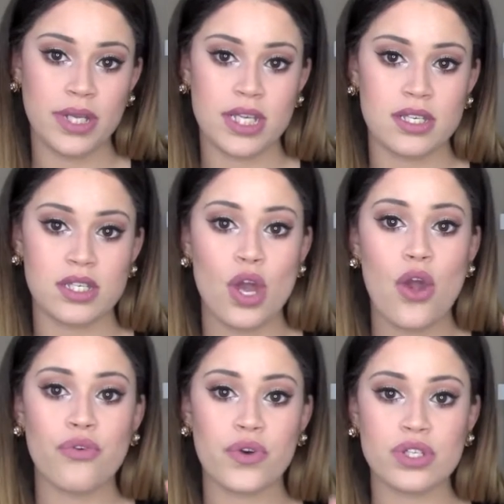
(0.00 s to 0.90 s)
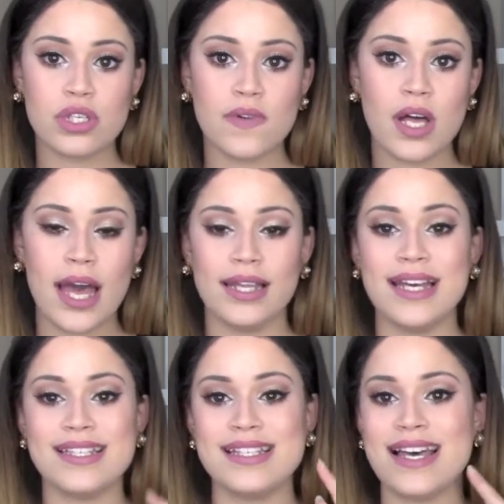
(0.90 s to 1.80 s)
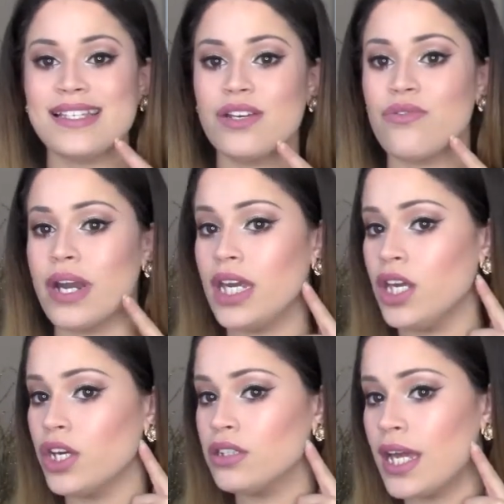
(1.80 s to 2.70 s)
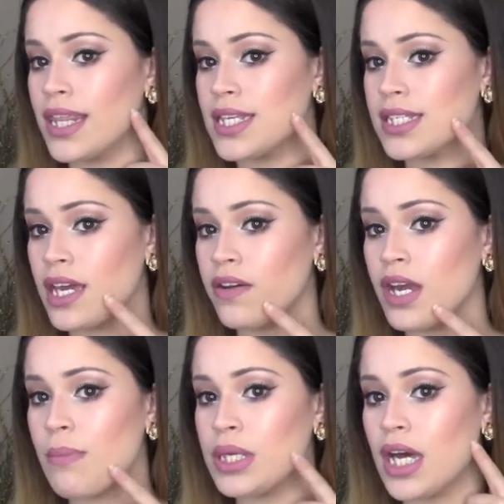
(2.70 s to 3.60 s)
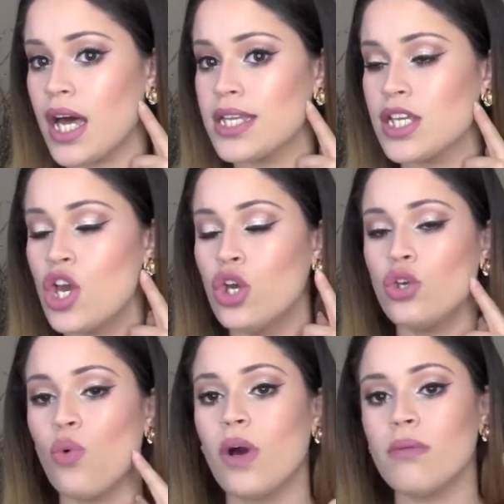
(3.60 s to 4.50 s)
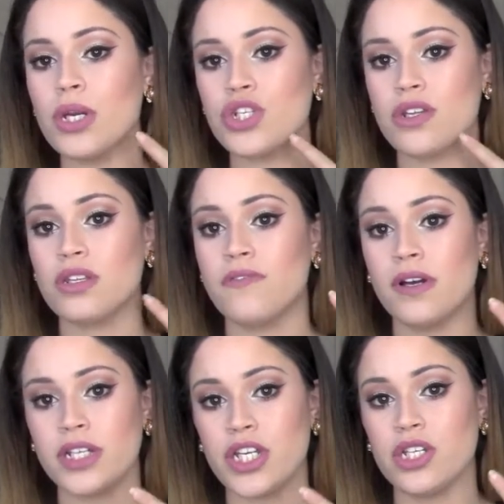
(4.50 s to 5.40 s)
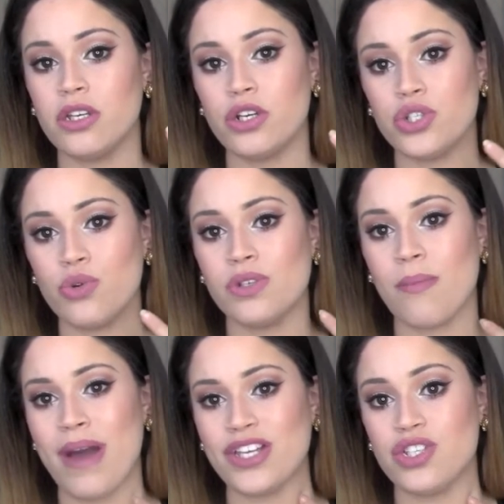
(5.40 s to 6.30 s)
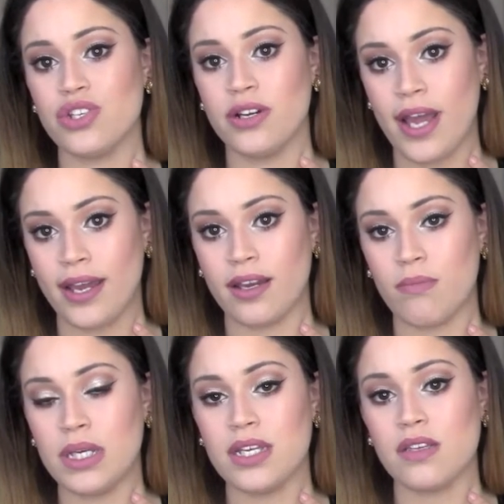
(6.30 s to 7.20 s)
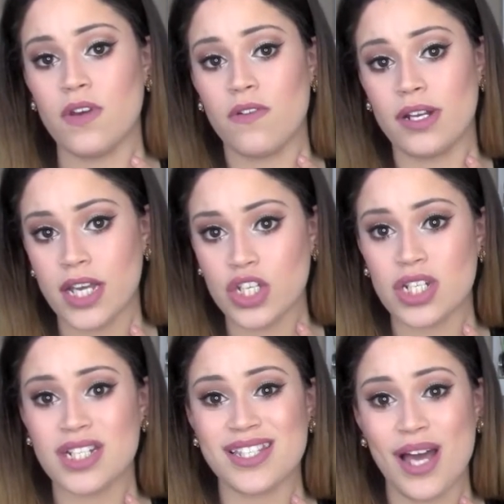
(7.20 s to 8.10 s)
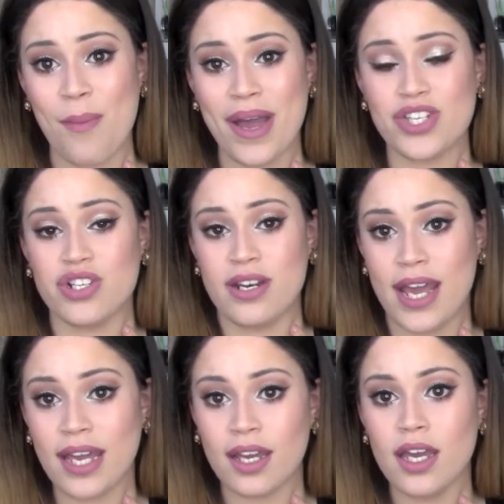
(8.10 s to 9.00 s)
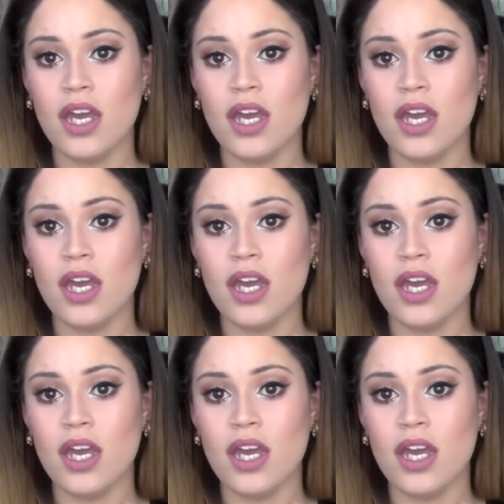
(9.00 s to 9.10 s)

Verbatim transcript: places. First of all, I like to test it right here in this area because you want to make sure that the foundation that you're choosing matches your neck. Because if your foundation does not match your neck,